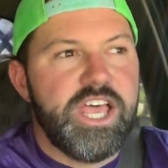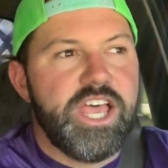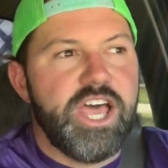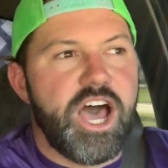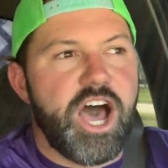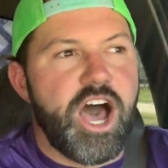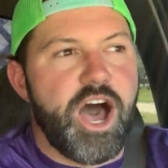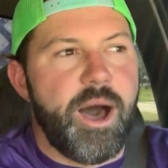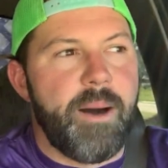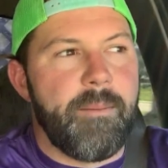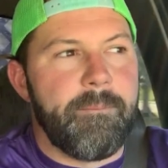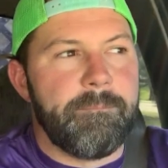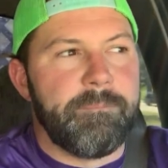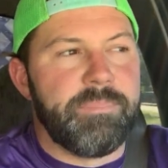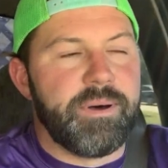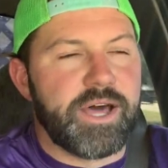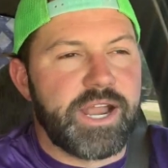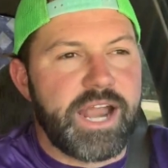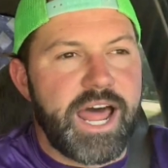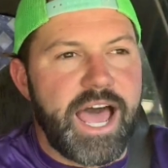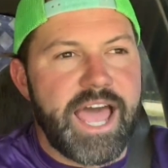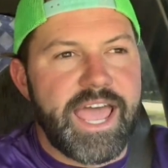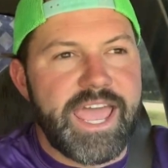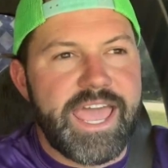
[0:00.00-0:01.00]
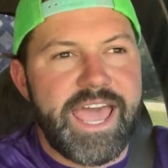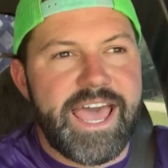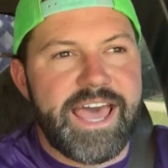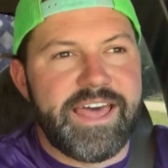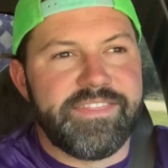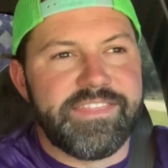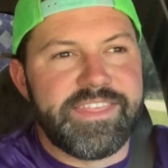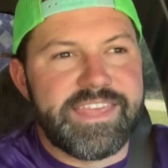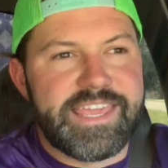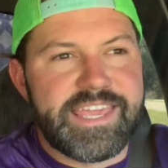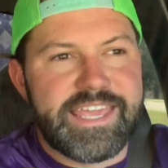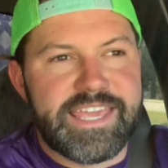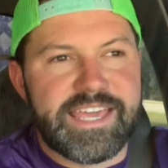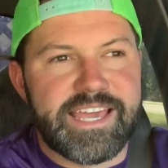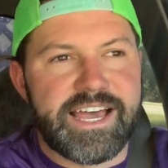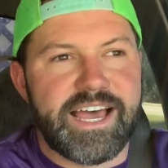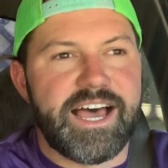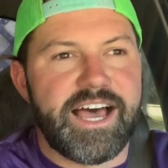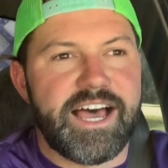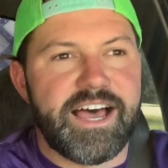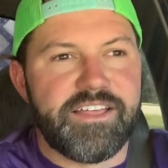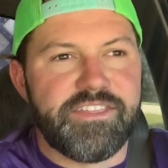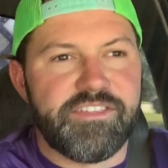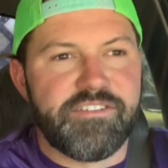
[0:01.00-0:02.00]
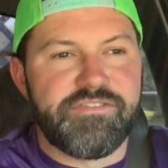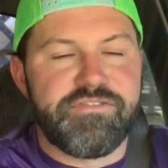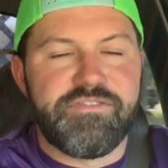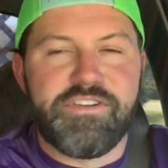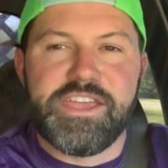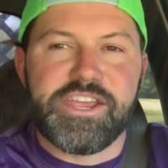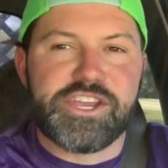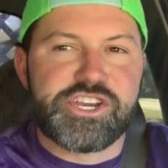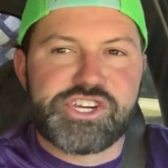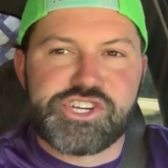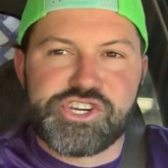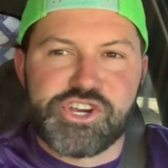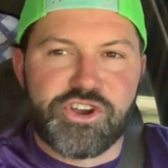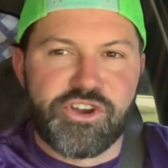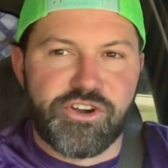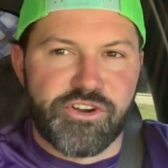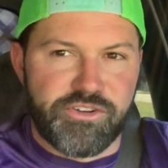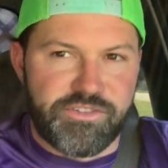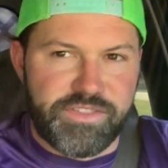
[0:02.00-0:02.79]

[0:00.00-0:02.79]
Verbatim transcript: Um, but I had the uh, the fake sugar,